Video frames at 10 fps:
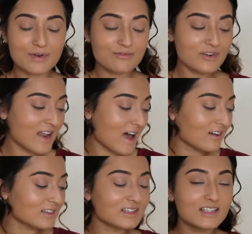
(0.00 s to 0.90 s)
But for
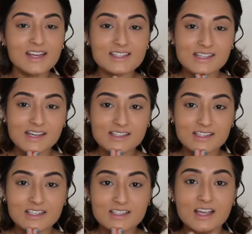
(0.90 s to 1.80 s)
now, let's test
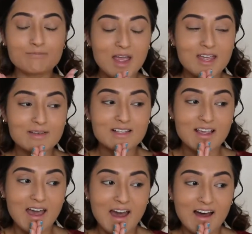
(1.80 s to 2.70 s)
these
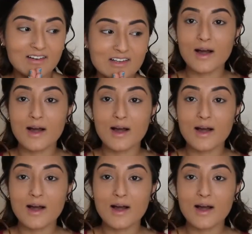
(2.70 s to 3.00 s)
babies out.